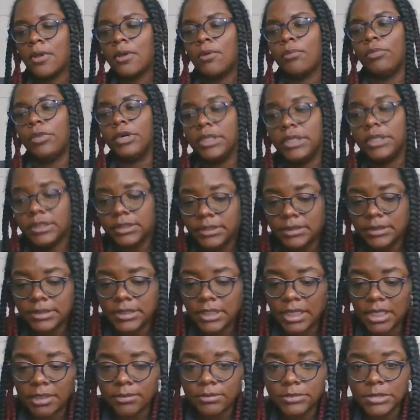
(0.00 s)
But at the
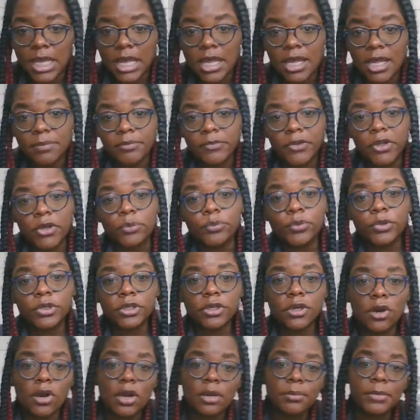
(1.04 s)
same time, they're with a
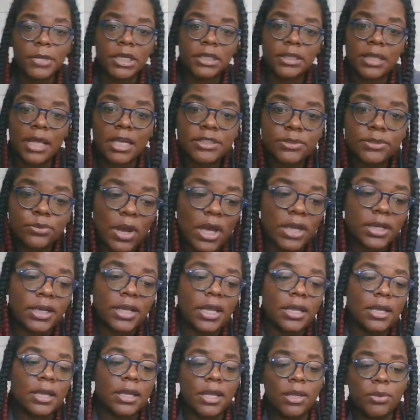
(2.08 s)
karmic. That's why the
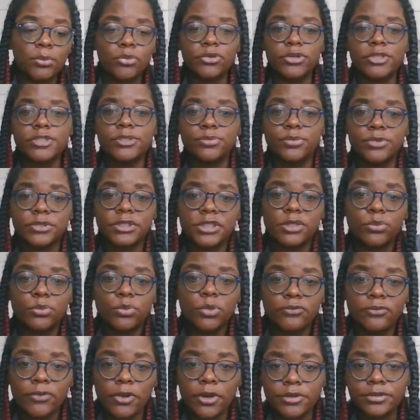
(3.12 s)
Empress was in
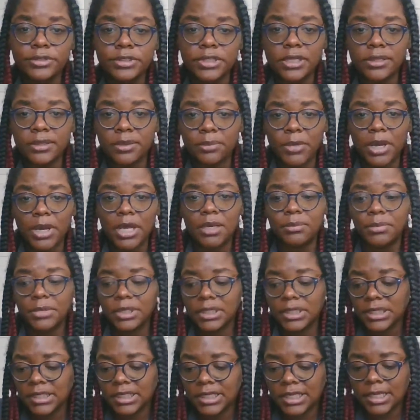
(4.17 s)
reverse at the bottom
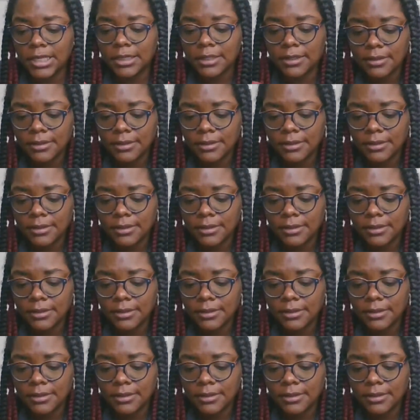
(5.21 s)
of the deck.